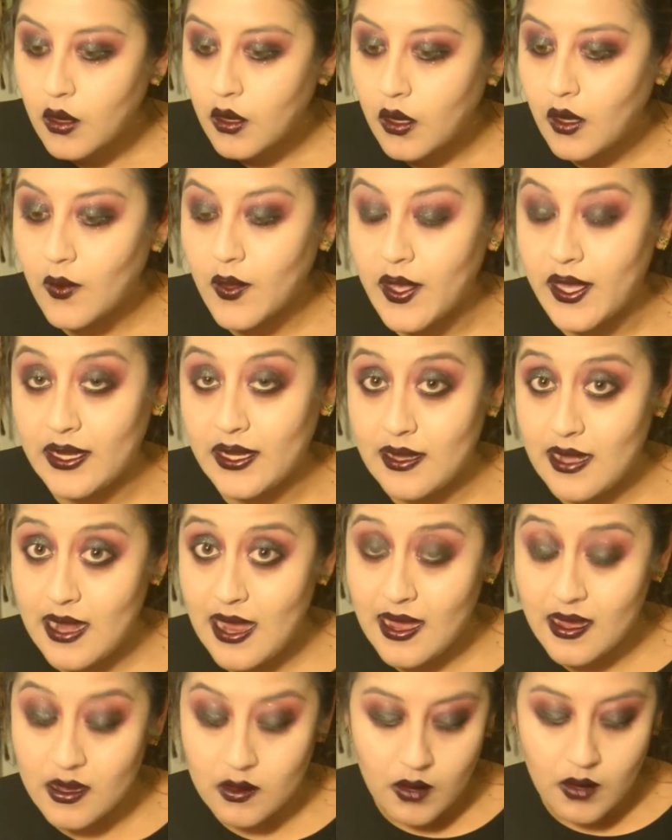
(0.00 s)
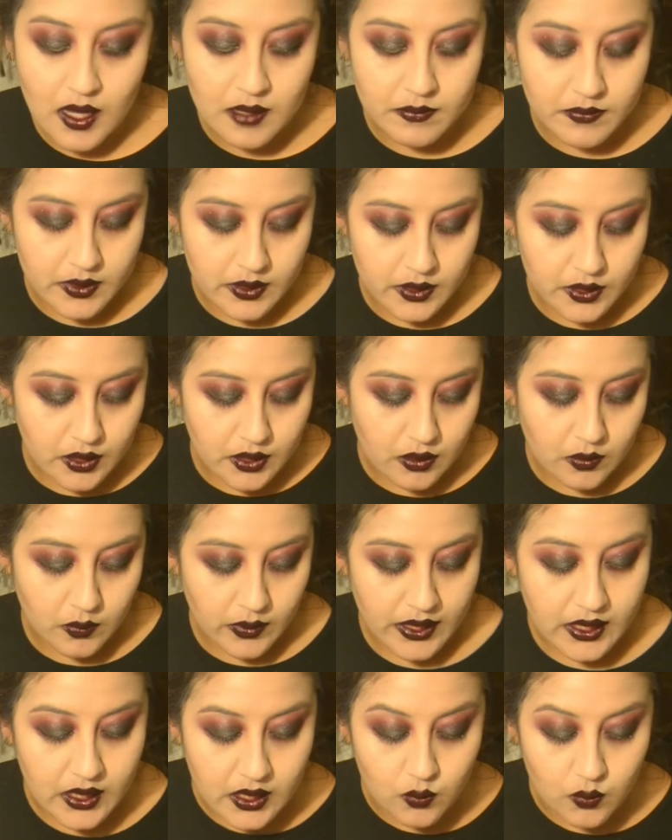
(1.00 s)
Okay, now I'm going to go
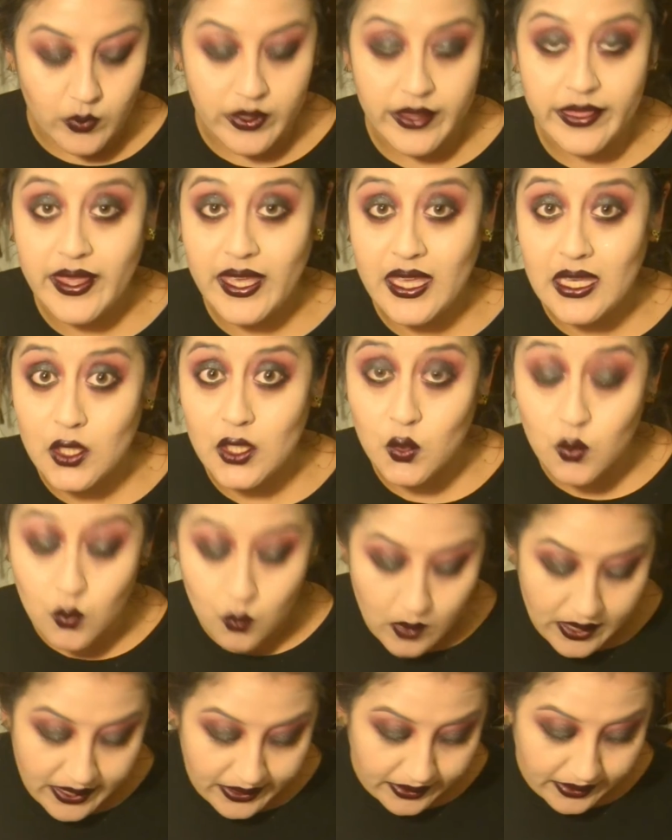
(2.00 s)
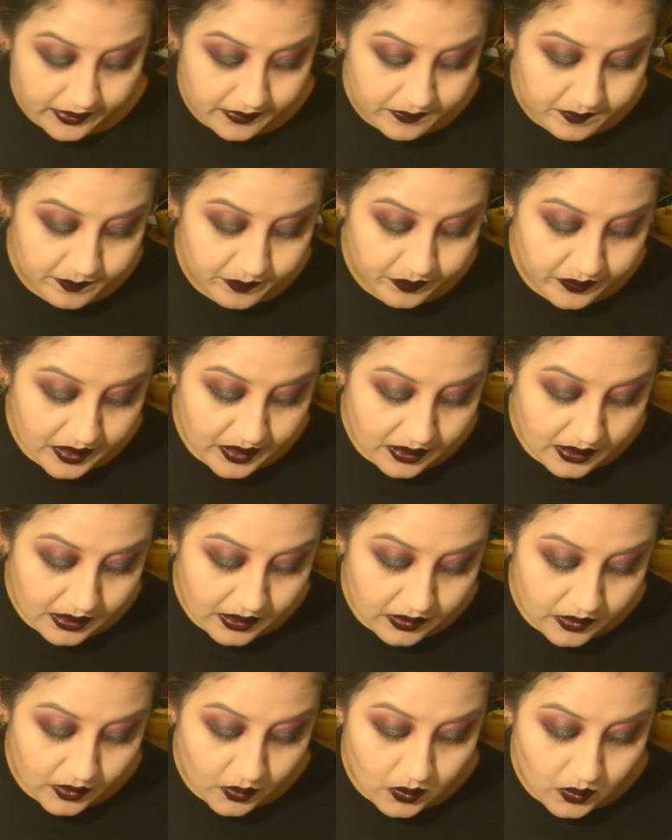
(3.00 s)
in with a gray.
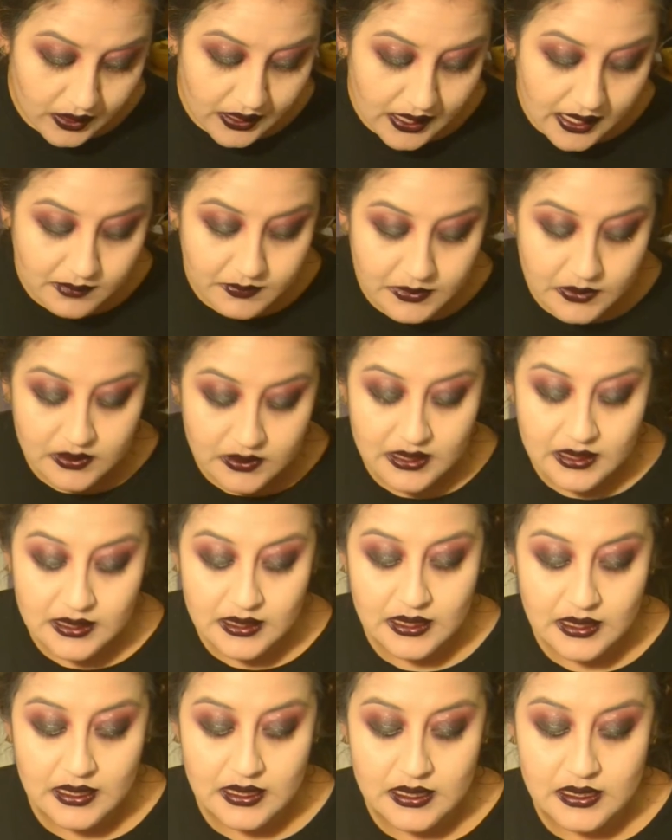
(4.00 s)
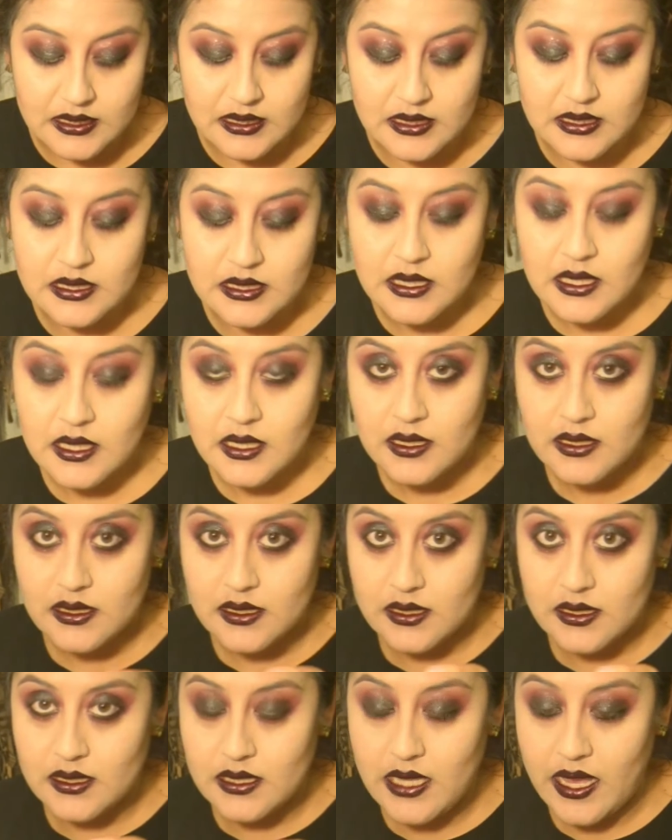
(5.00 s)
The gray I'm using is
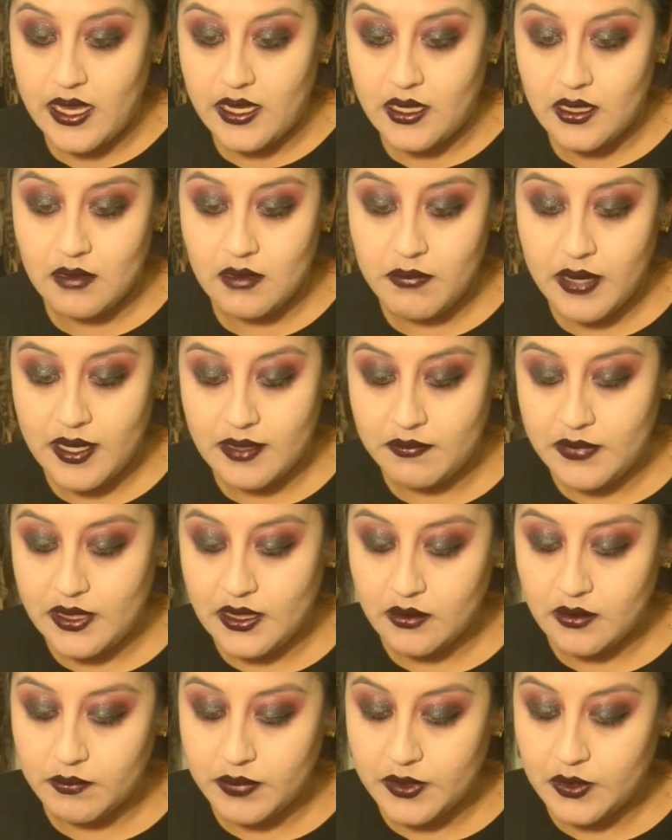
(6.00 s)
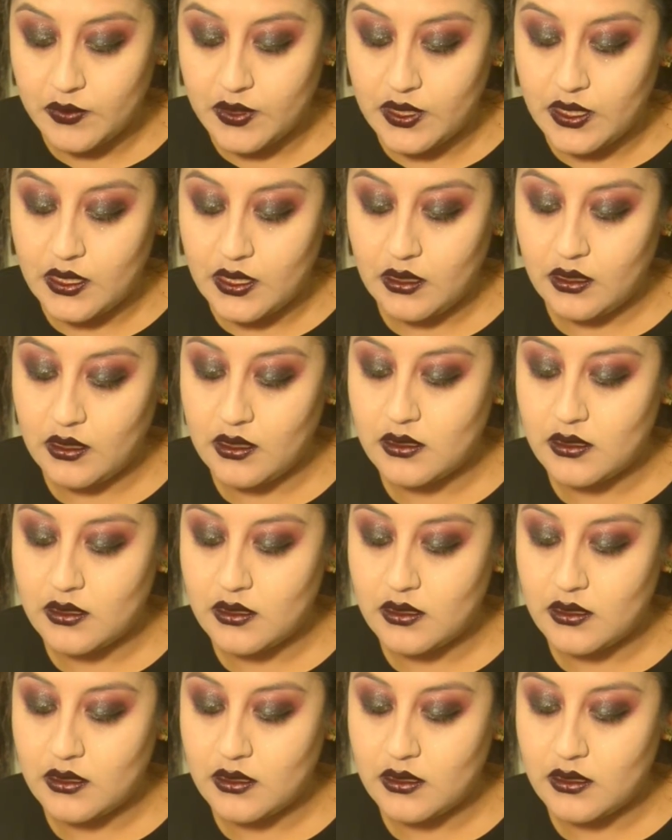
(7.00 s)
Zen by MicaBeauty.